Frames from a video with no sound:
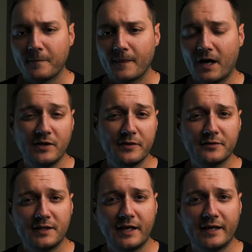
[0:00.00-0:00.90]
Another
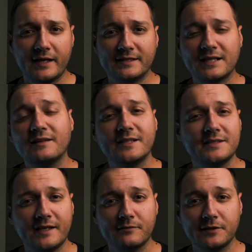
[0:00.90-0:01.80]
thing is I like
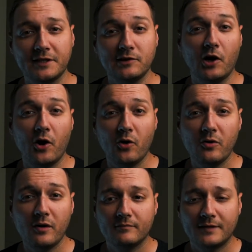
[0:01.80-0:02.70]
to get really
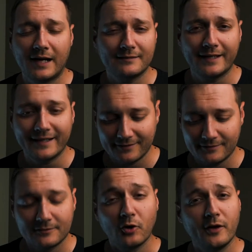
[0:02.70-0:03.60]
low, not like
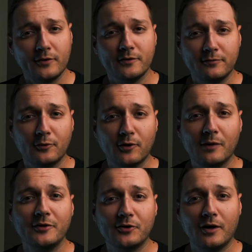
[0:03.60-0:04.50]
crawling on the floor,
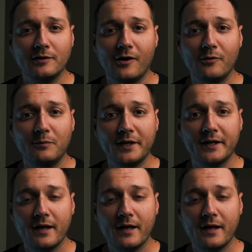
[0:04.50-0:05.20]
army crawl low, but